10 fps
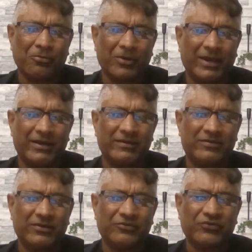getting
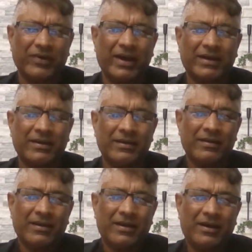to the track,
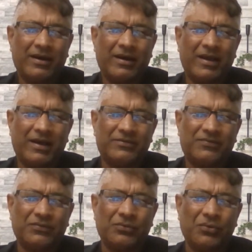I had
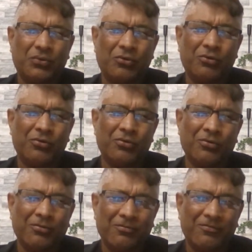to
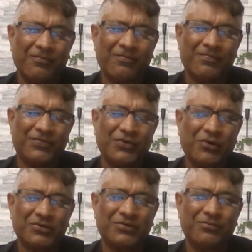go
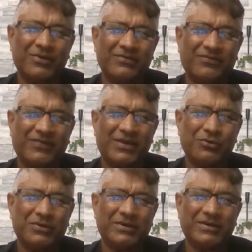talk to Miss
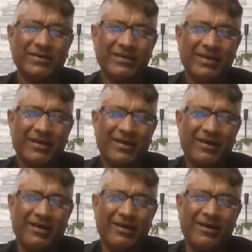Fiona,
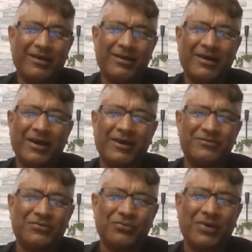and I had
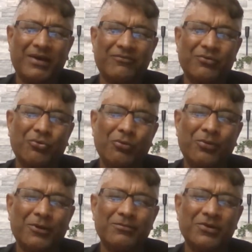to have her
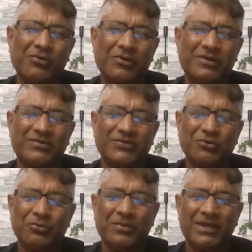open up the hood and
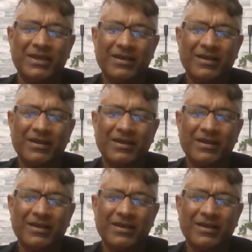show me